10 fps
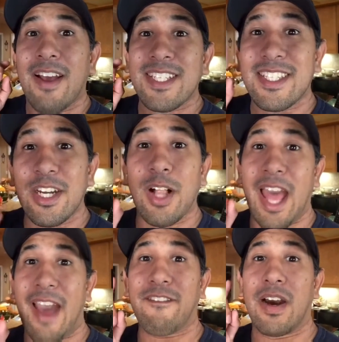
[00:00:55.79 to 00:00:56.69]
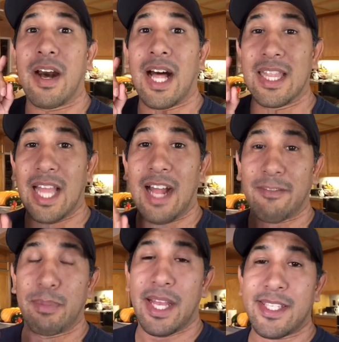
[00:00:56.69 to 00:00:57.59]
still have a lot
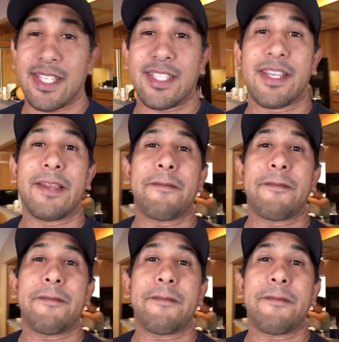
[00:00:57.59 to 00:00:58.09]
of blessings.